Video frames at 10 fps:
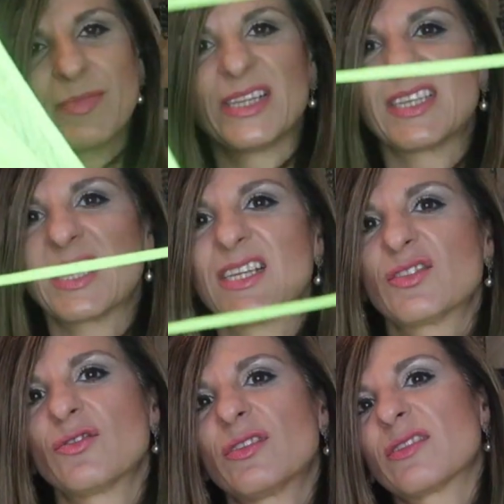basically,
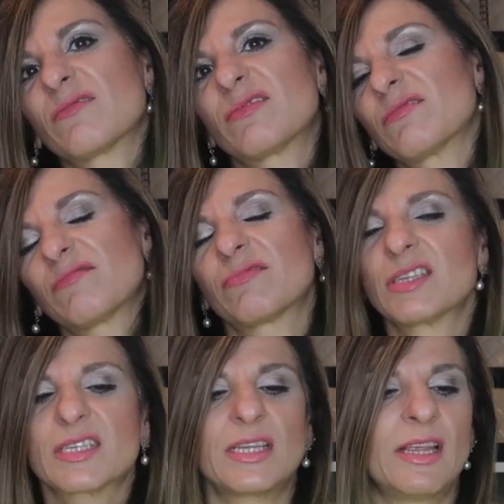so that the
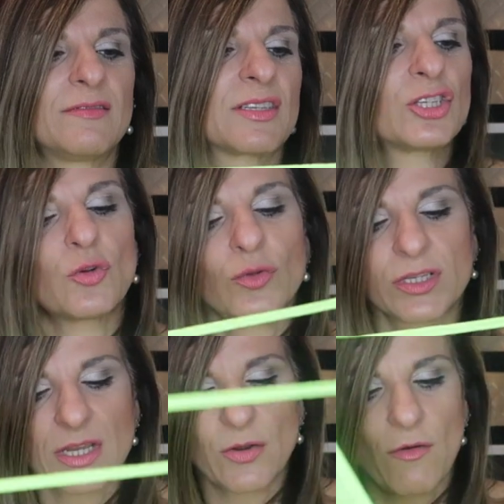sleeves, the
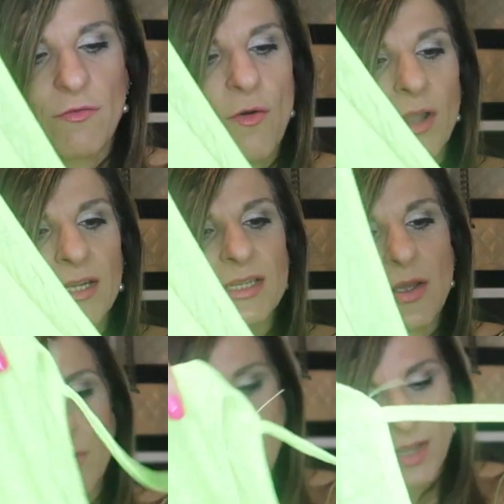shoulders are not falling
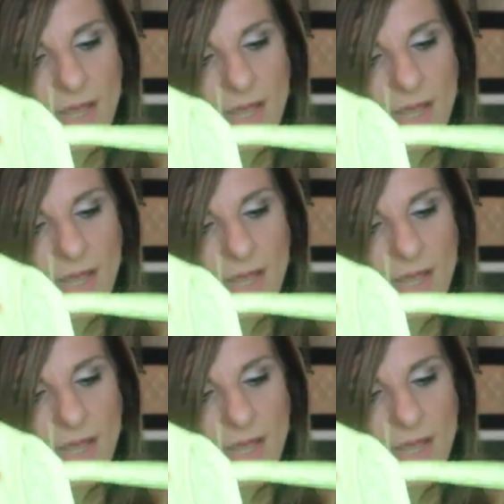down.